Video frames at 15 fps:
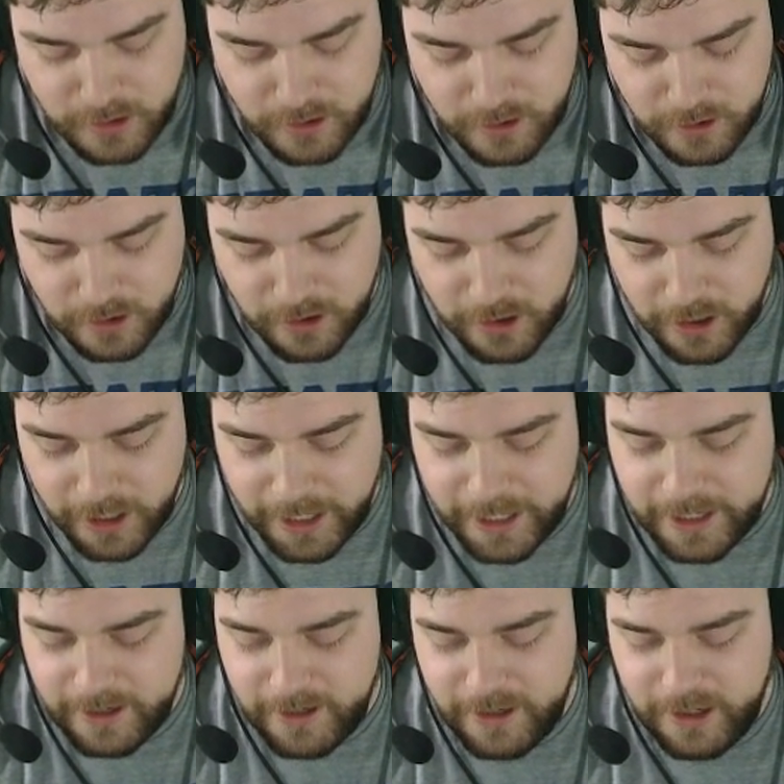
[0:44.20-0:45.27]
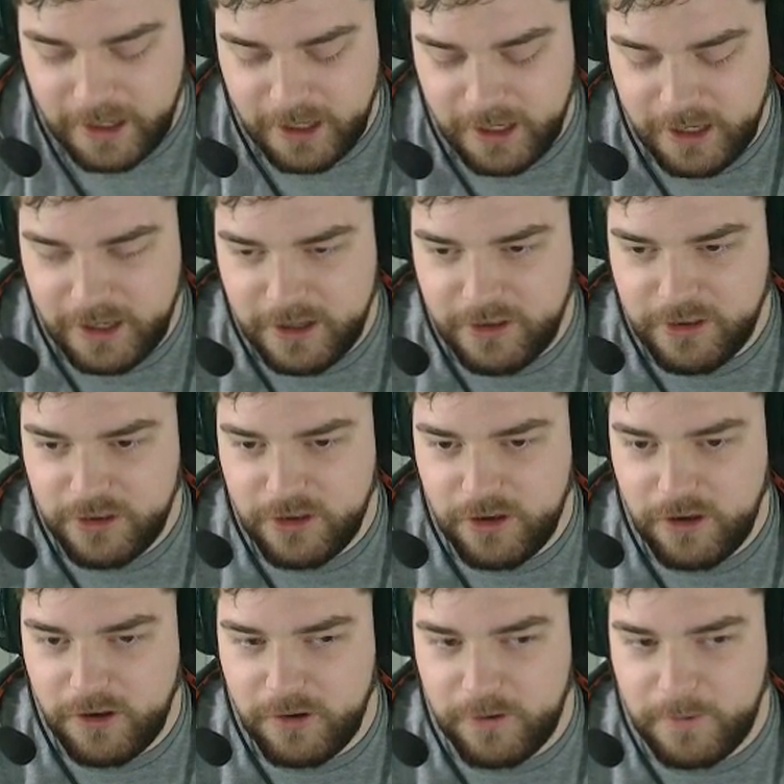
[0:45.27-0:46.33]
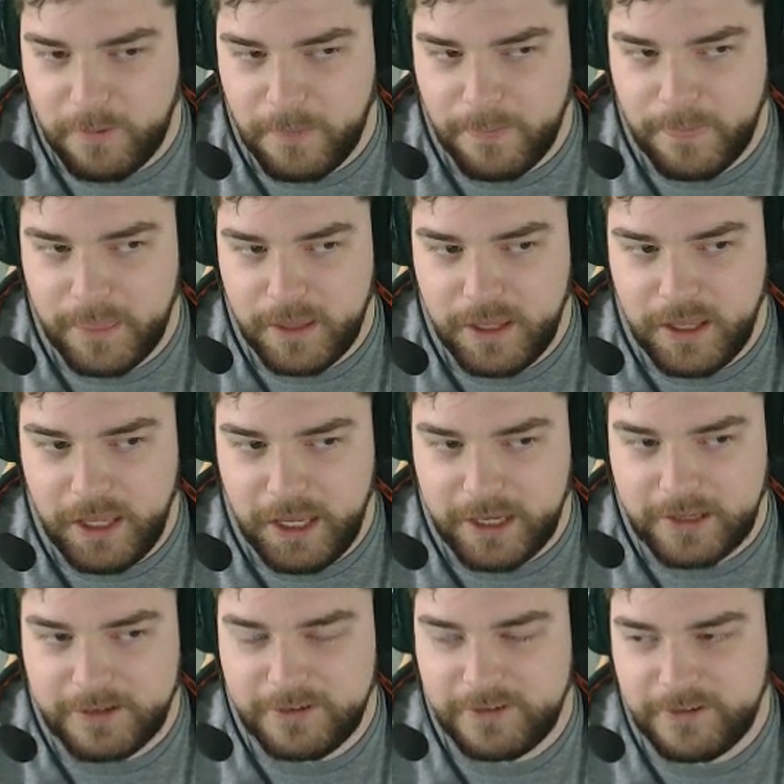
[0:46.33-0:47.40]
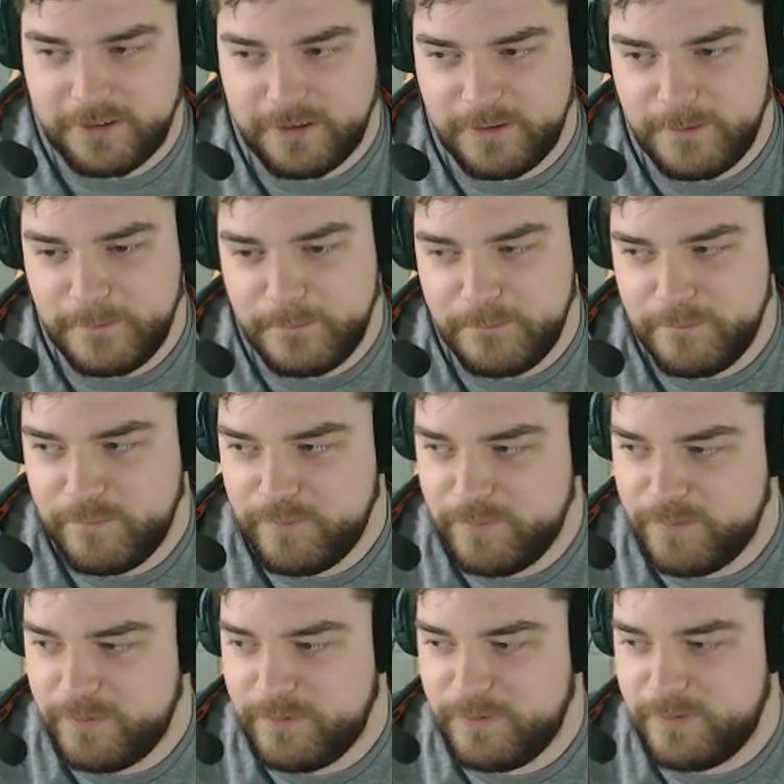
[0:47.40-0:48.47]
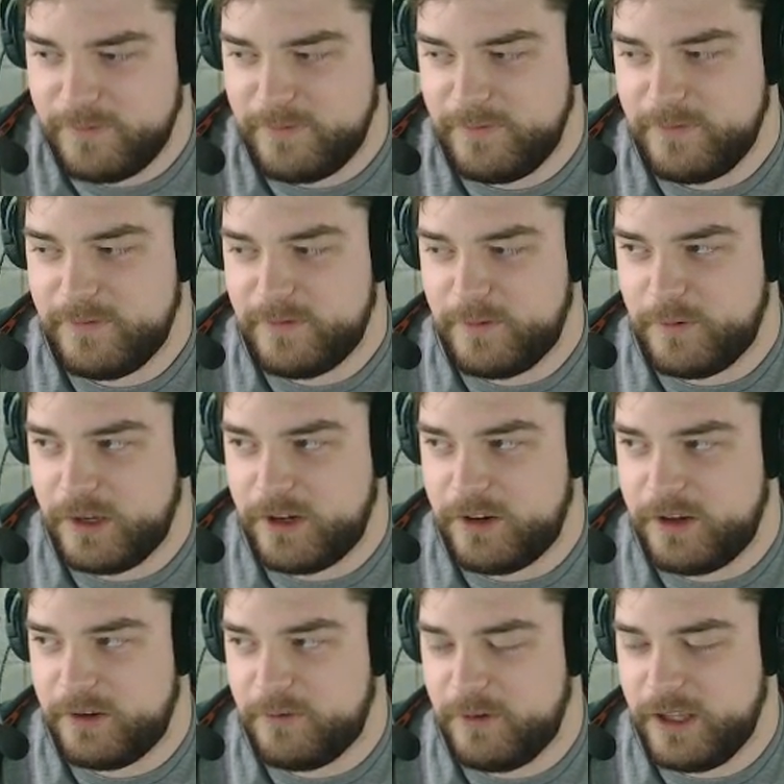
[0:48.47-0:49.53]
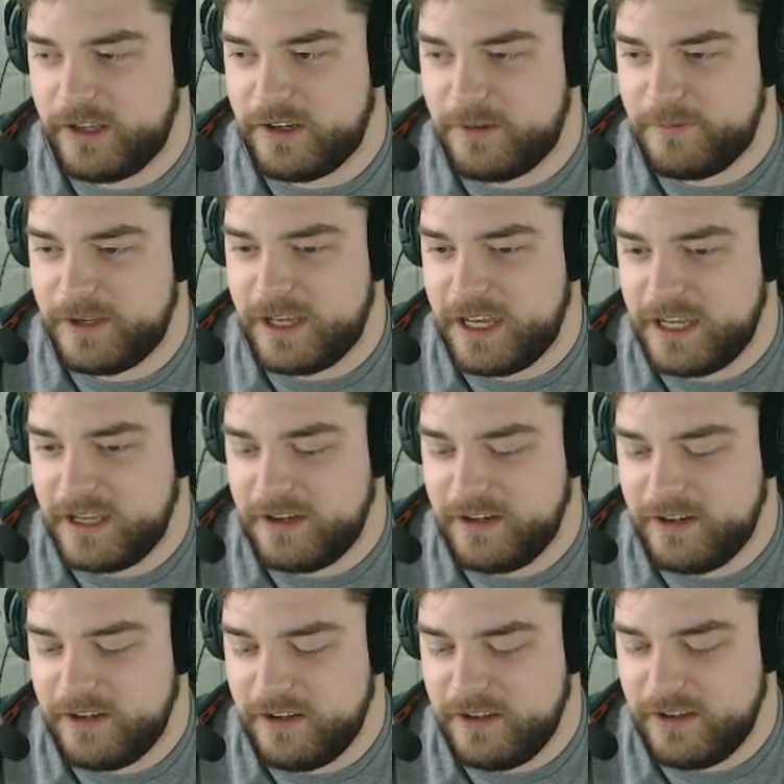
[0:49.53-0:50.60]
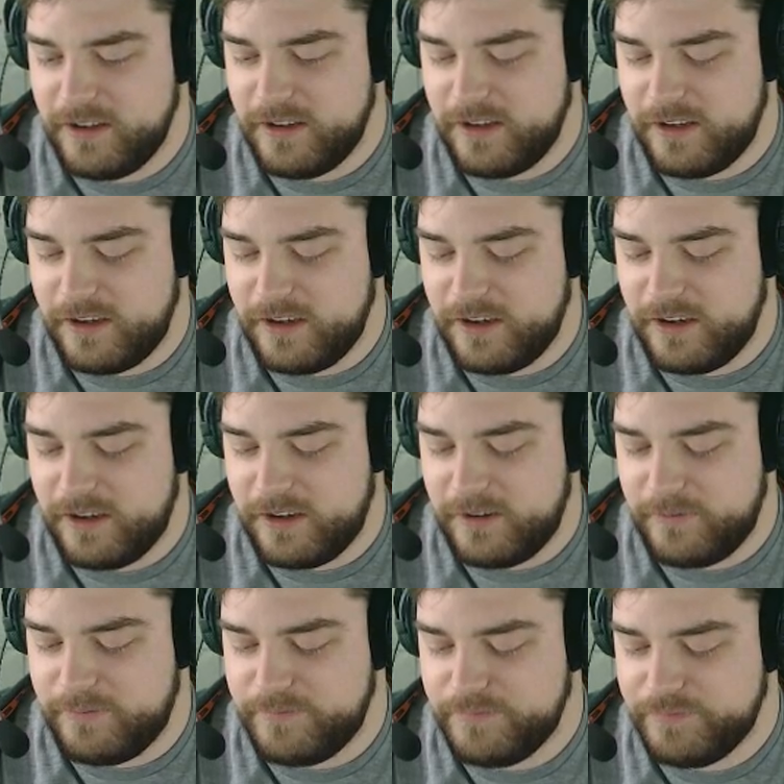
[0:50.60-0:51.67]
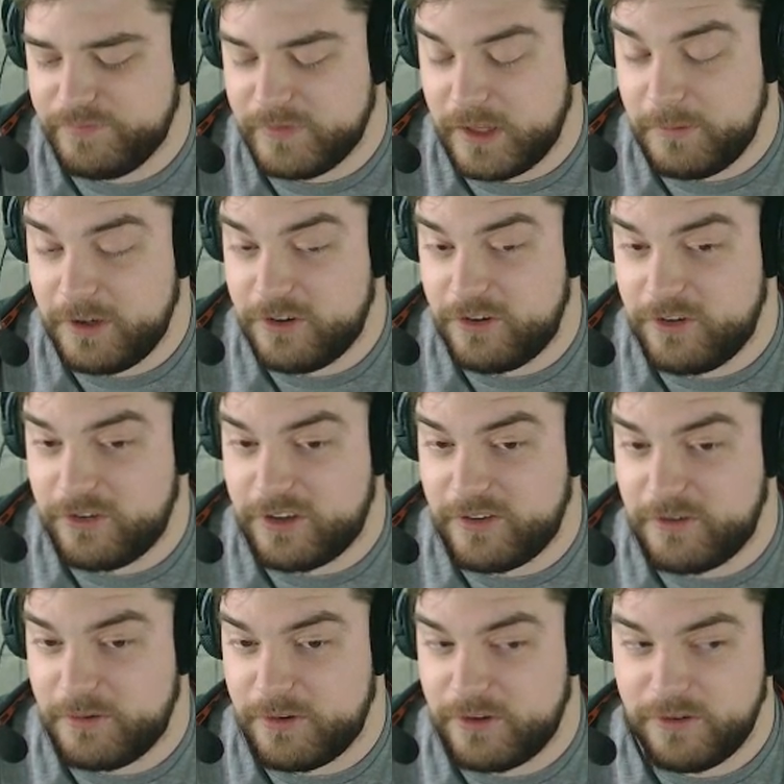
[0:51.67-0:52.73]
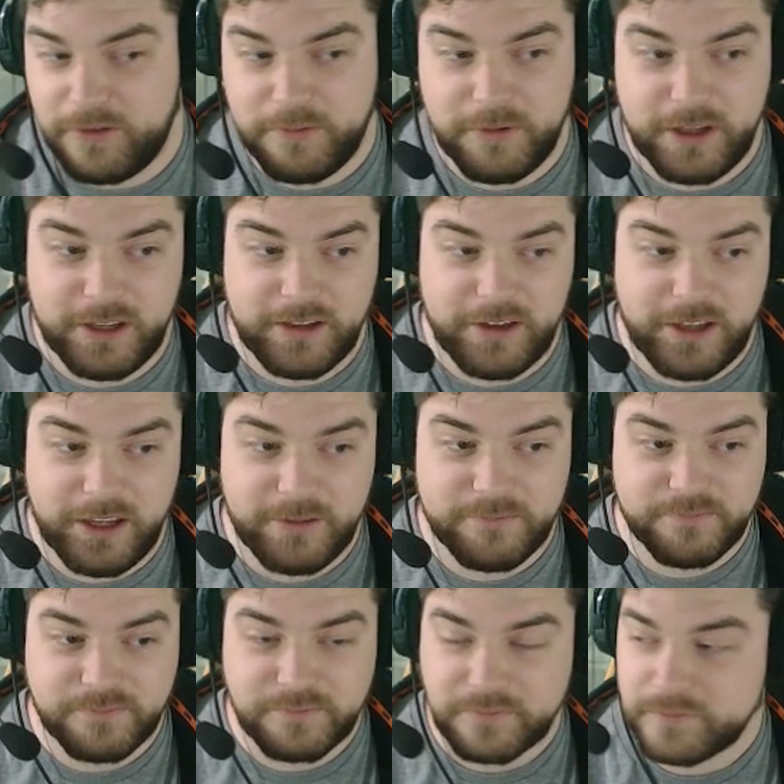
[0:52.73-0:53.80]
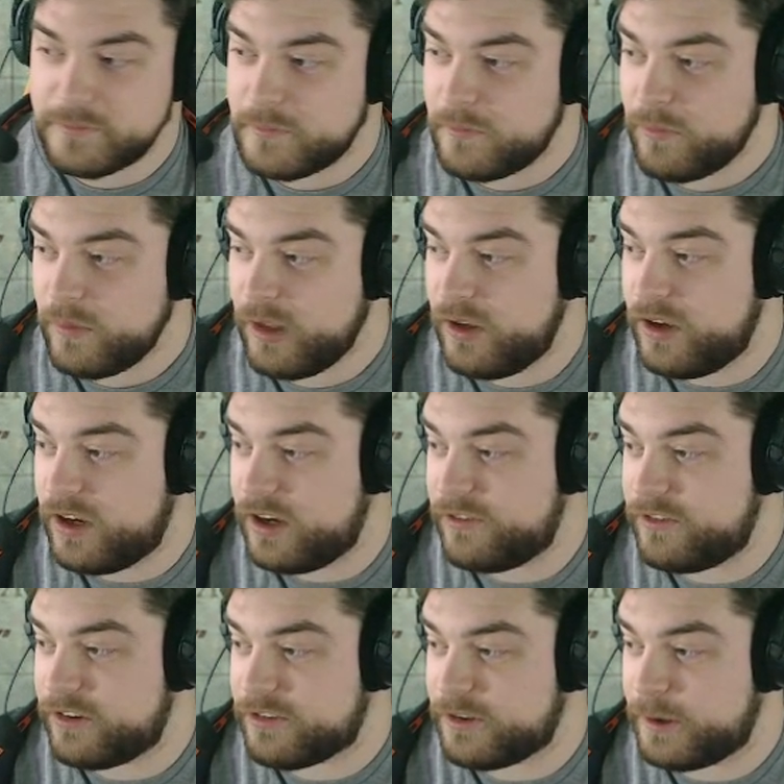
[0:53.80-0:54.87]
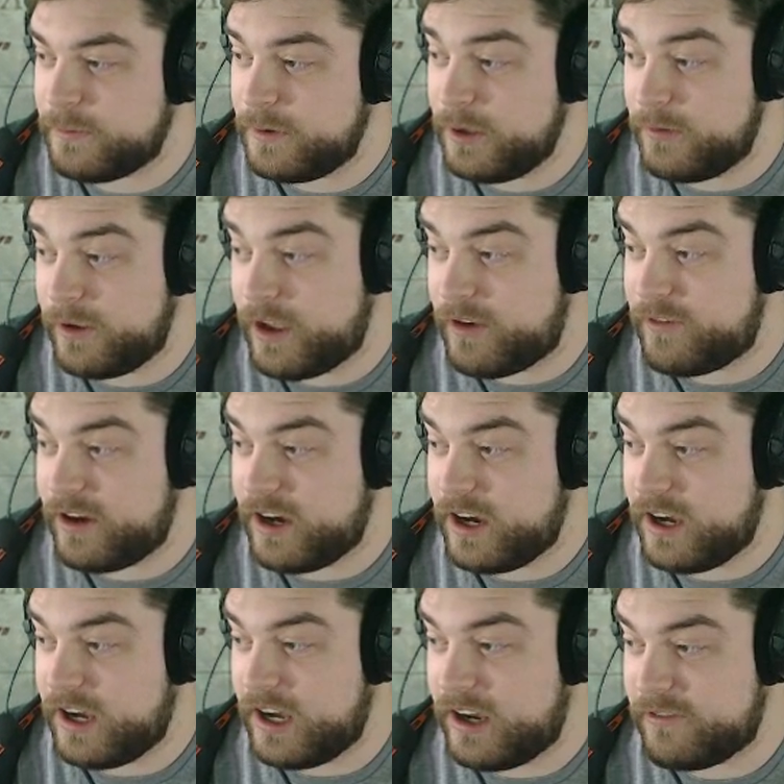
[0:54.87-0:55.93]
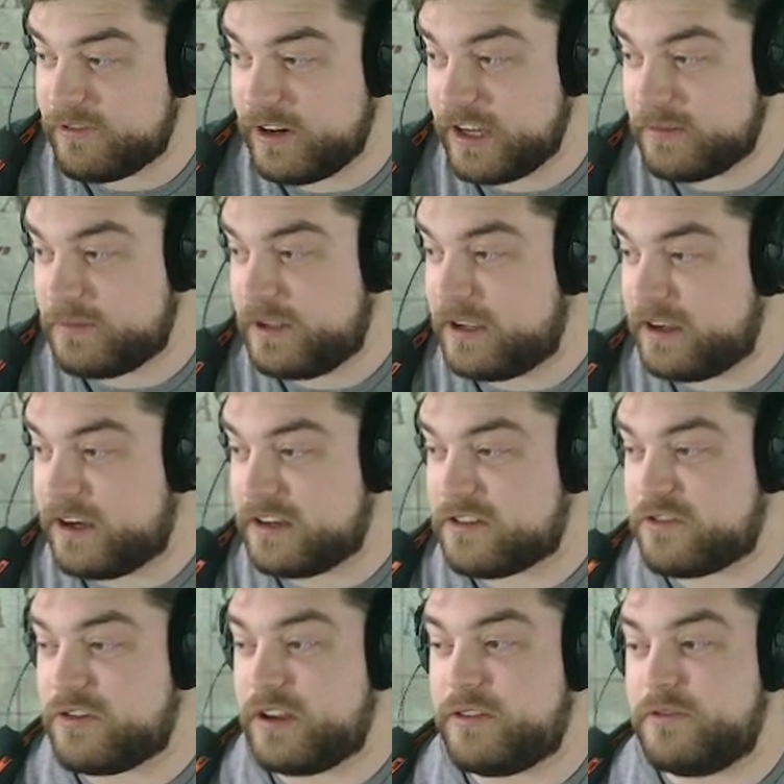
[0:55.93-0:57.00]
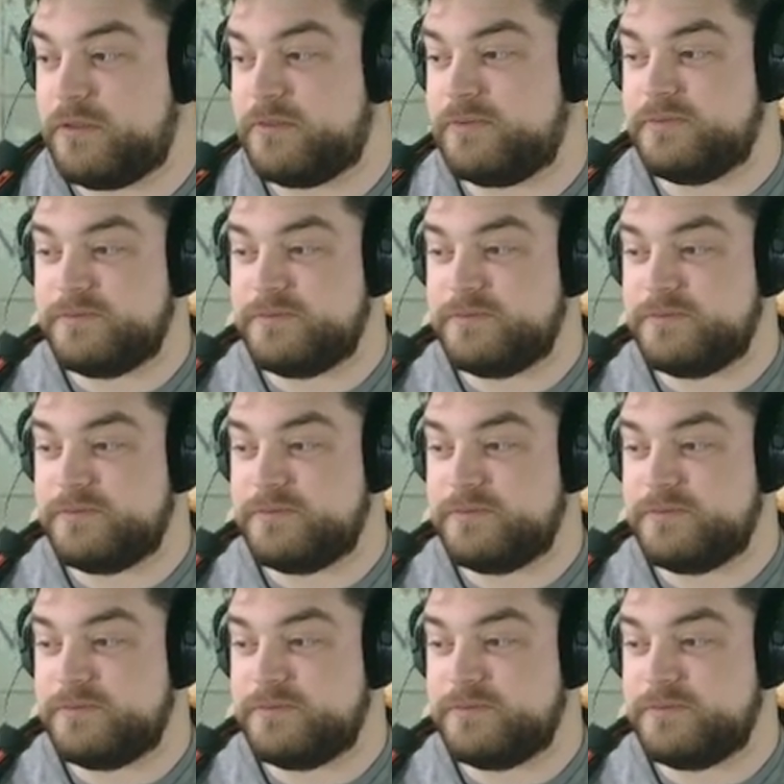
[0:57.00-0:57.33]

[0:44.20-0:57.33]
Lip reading: Alright, so, Hex. We are in week number 8. Let me introduce everyone who's playing today. First up, we have Frank playing Arch Strathorn.